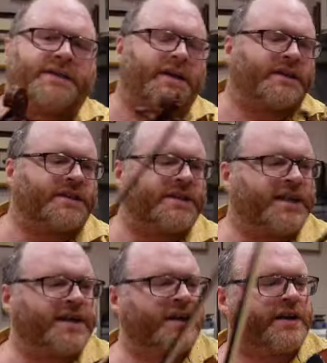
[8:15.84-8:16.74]

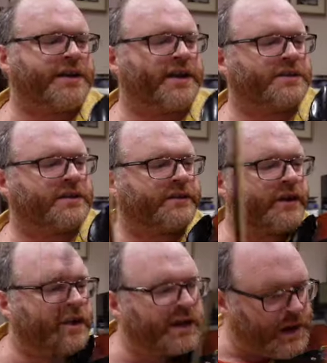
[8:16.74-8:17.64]
descending ideas on the
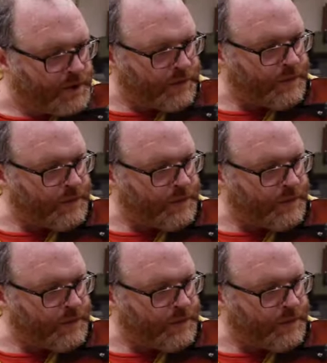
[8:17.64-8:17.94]
violin.